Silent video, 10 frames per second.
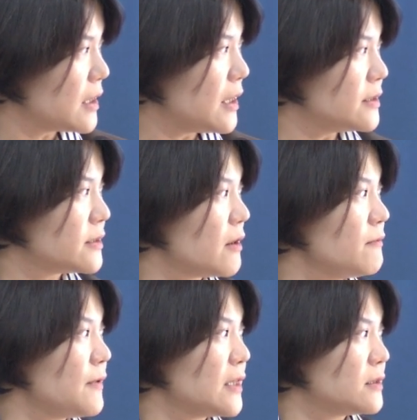and
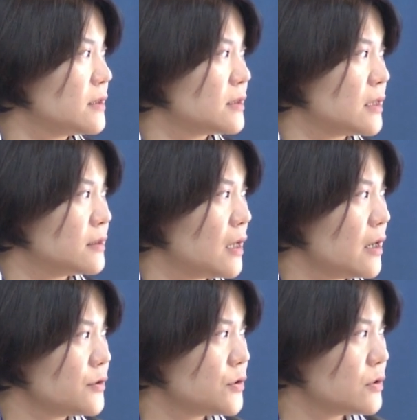some vaccines are
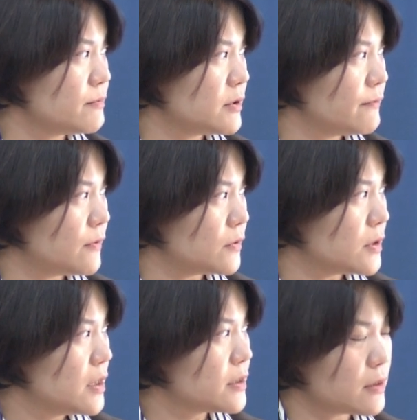not suitable for
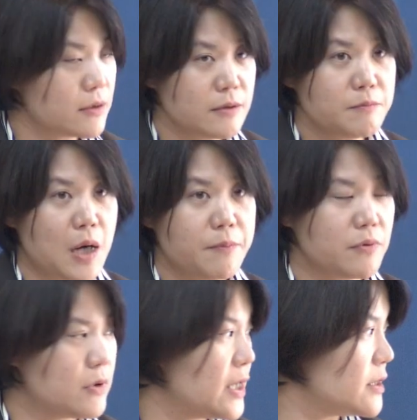certain
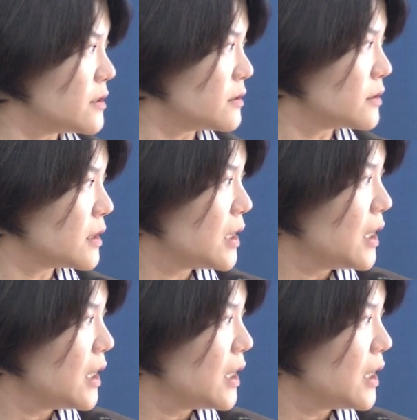populations,